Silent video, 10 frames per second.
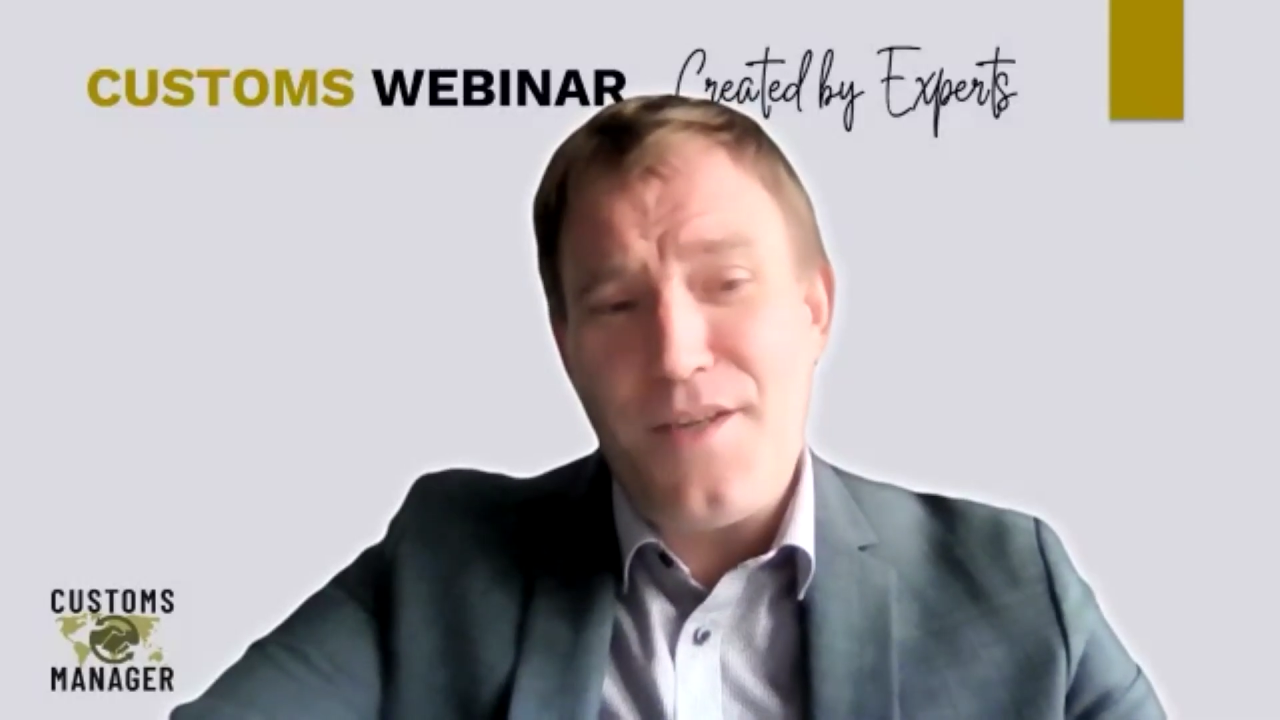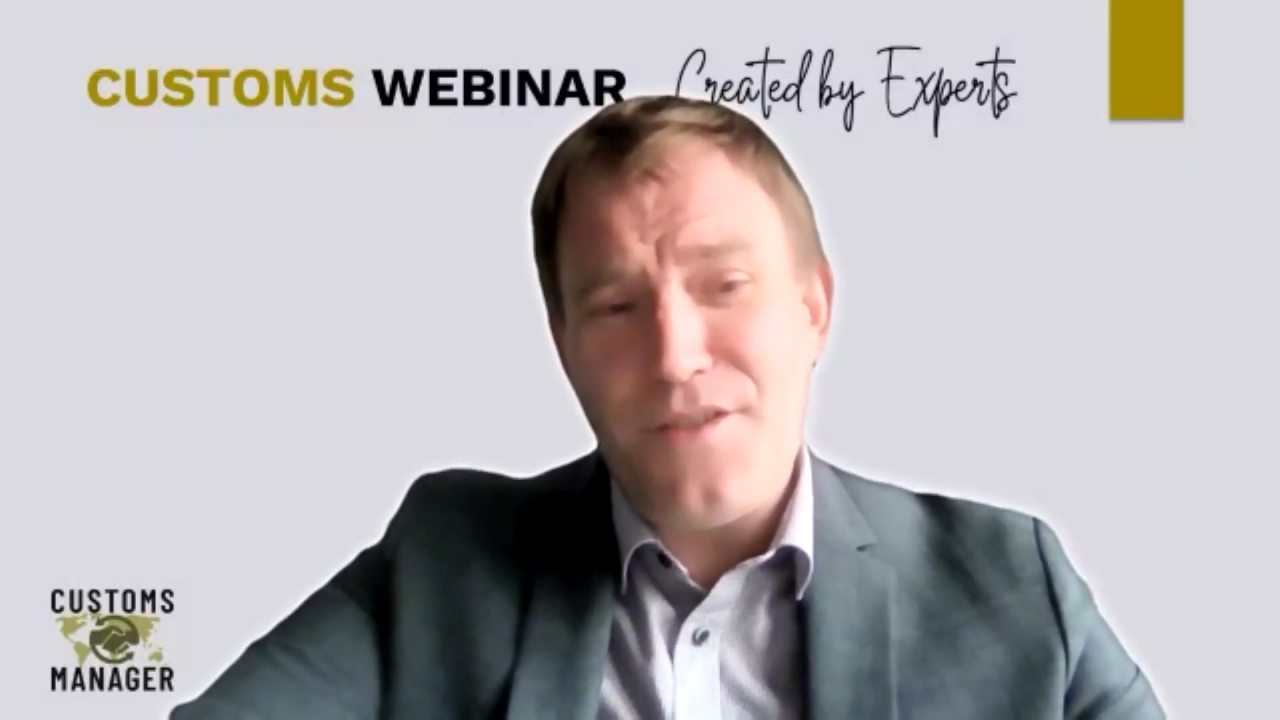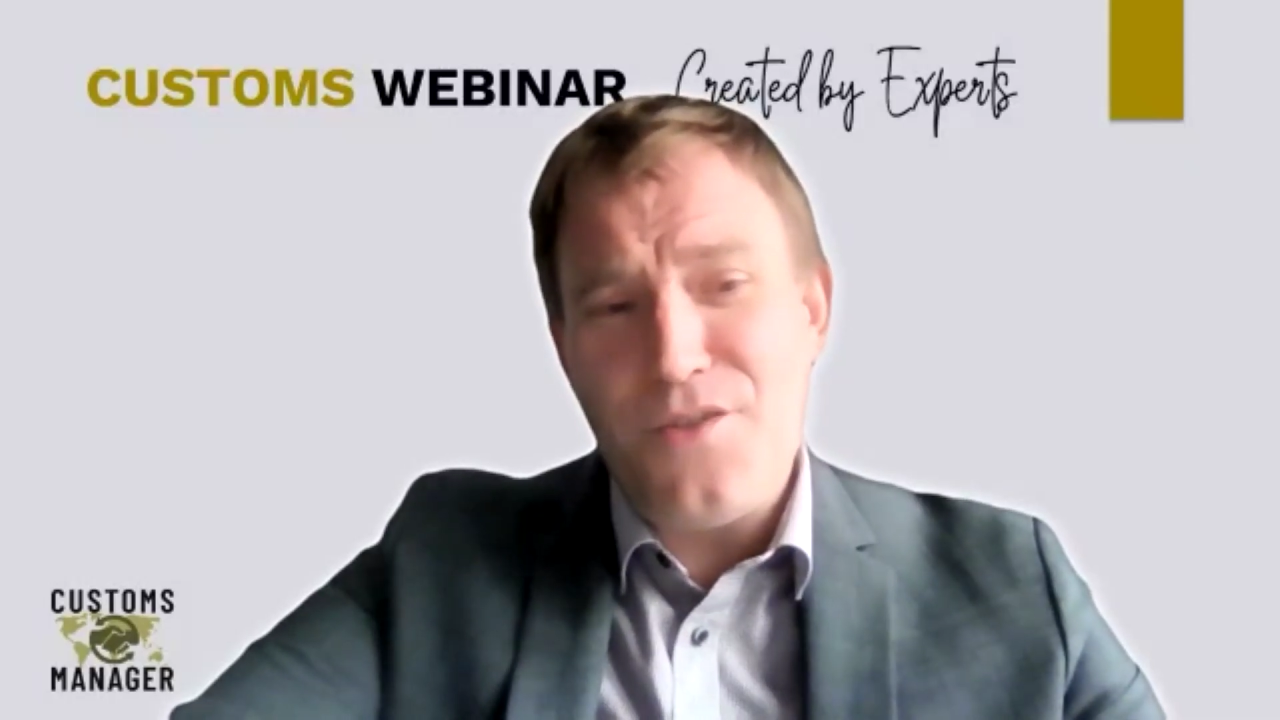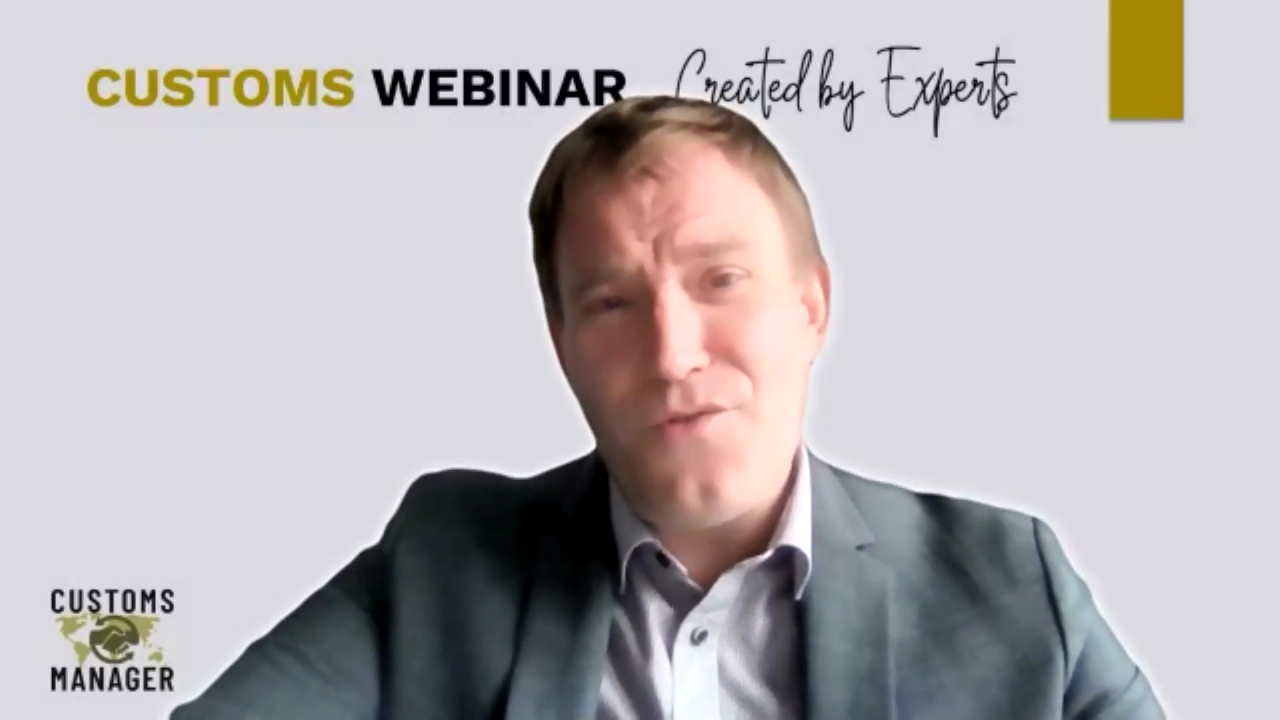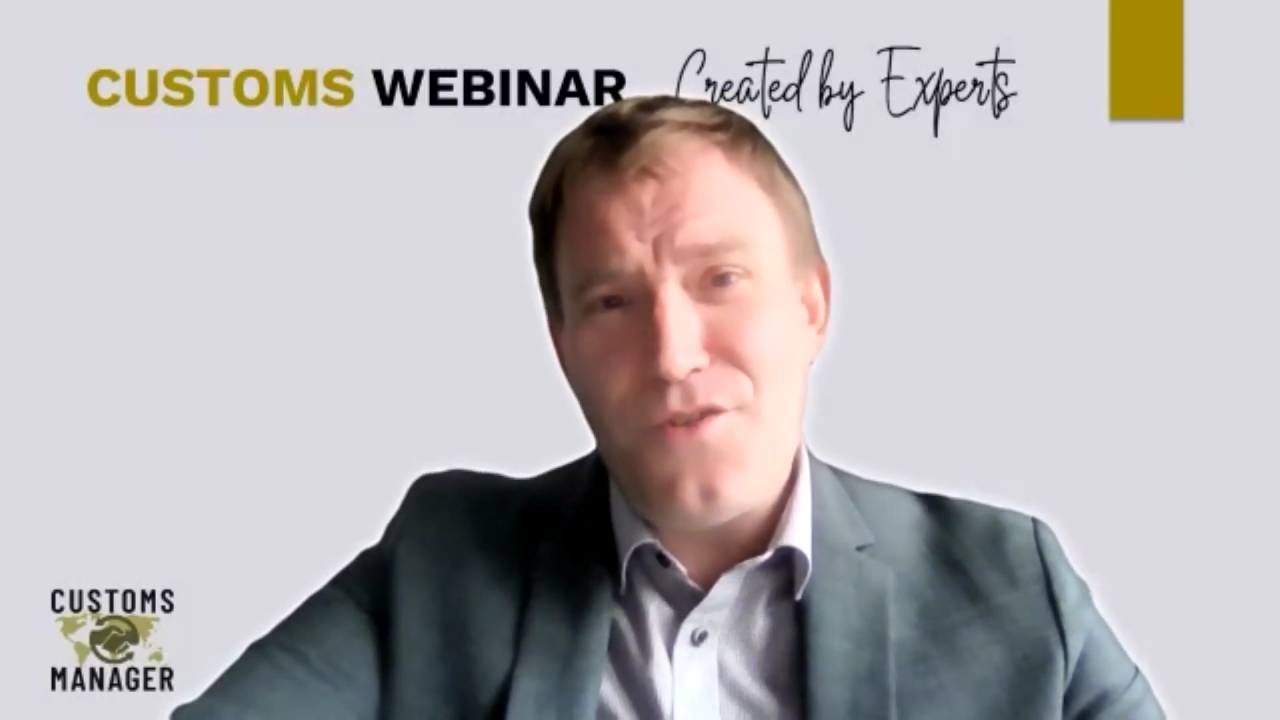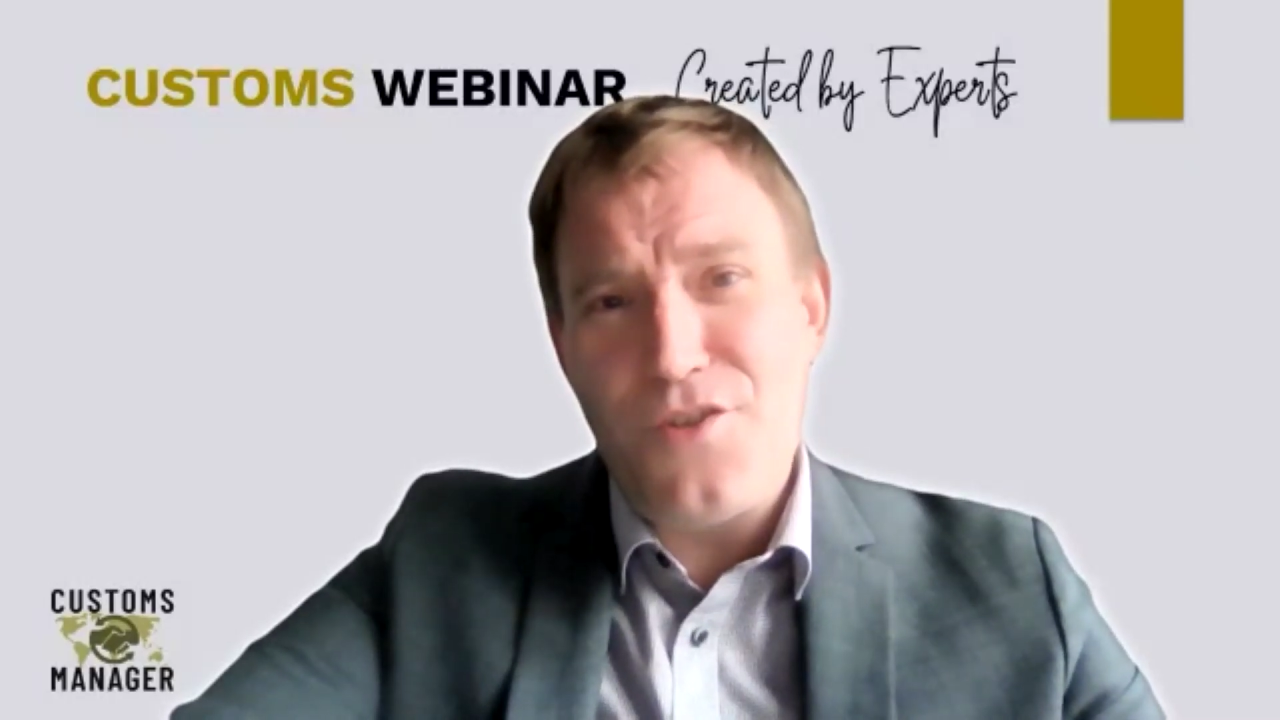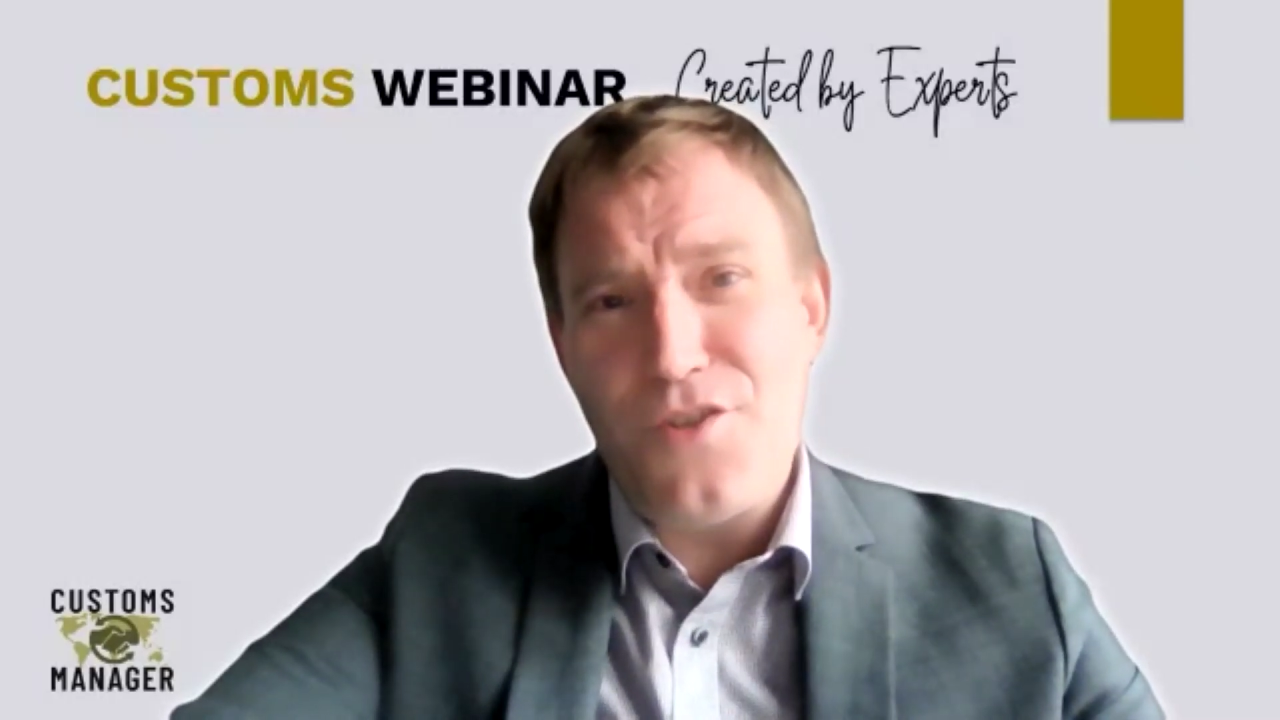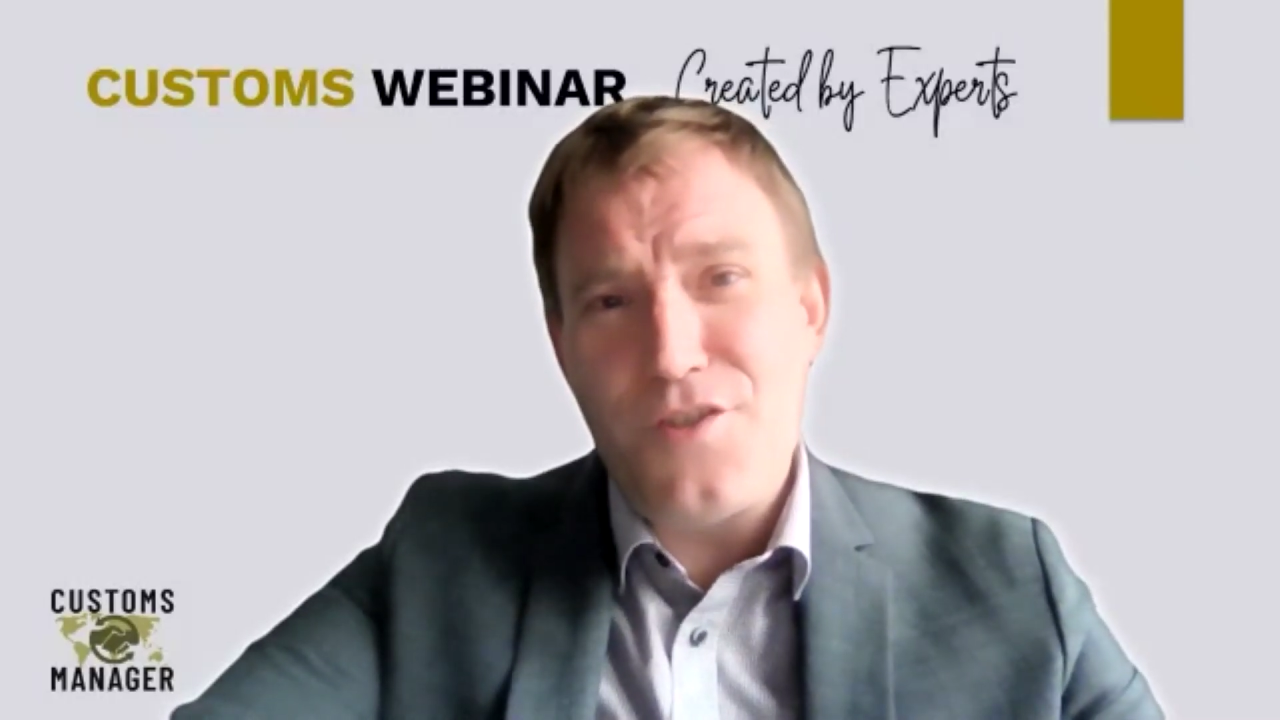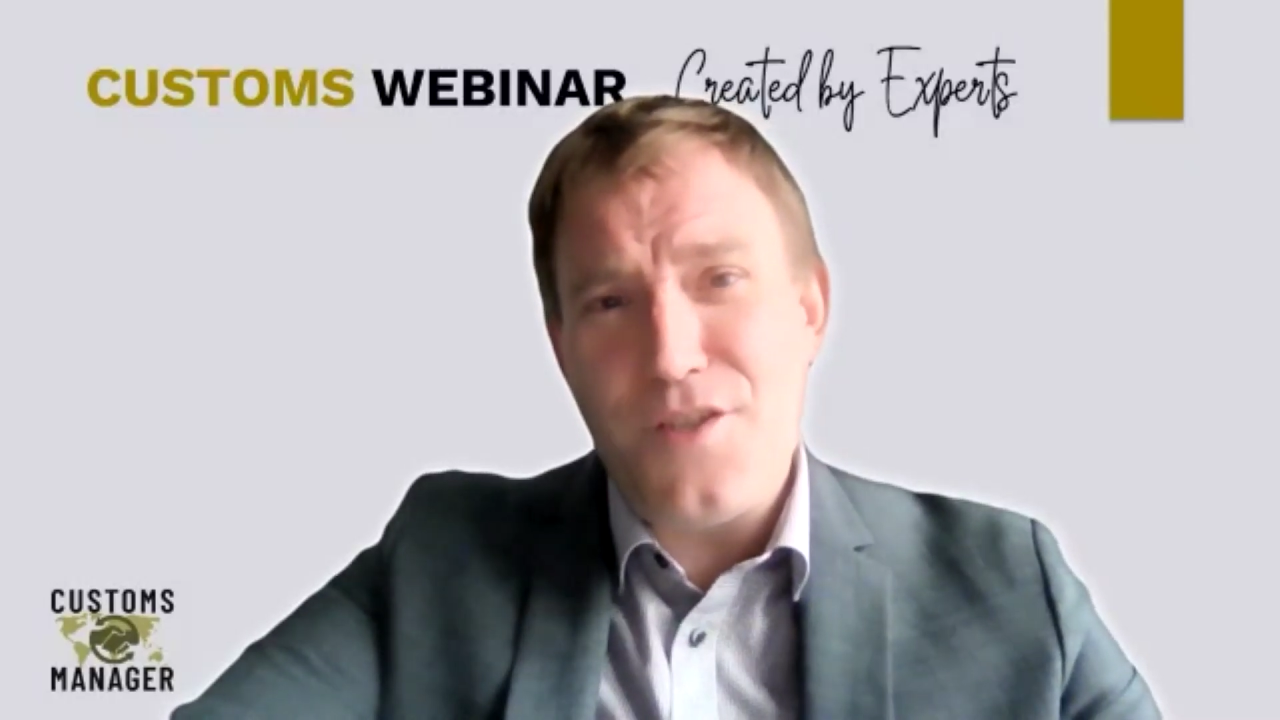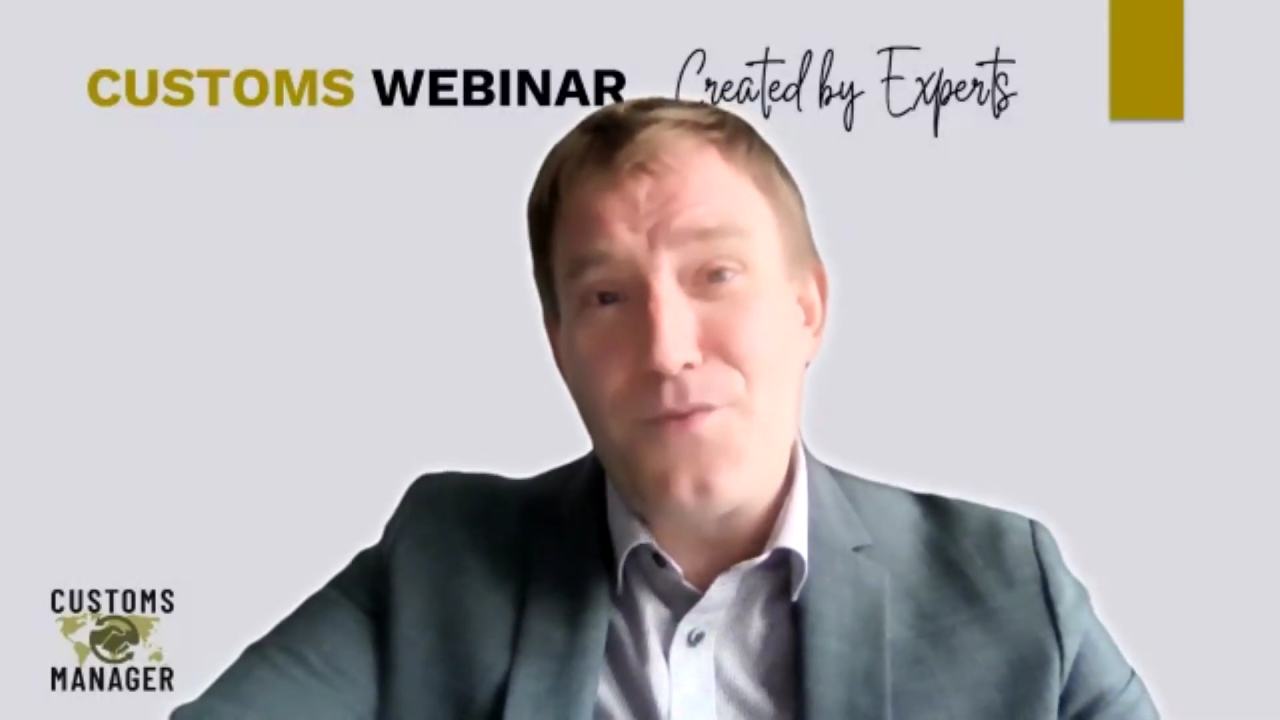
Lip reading: to just